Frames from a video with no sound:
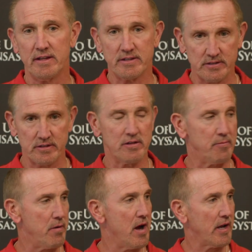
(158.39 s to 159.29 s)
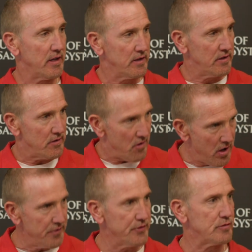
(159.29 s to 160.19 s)
sit in the pocket,
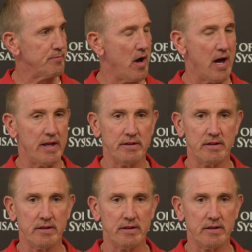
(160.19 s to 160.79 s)
on the spot,